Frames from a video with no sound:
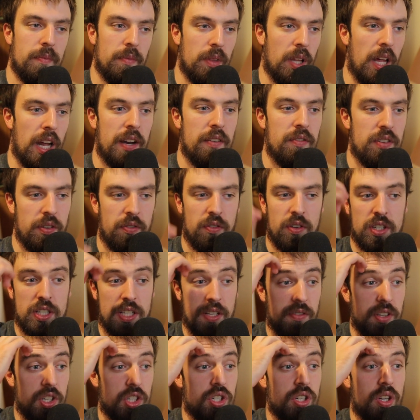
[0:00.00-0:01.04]
a lot of different
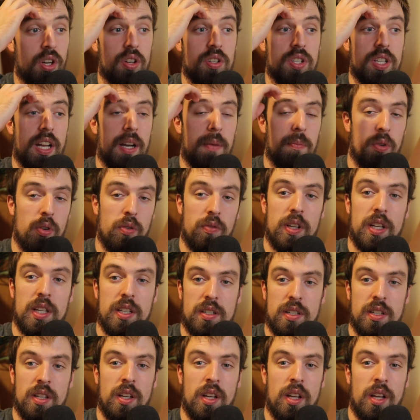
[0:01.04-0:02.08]
TV shows, a lot of
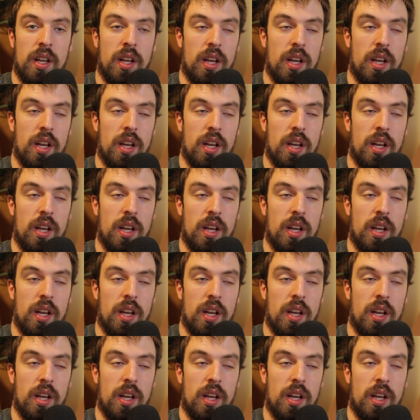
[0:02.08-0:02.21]
movies,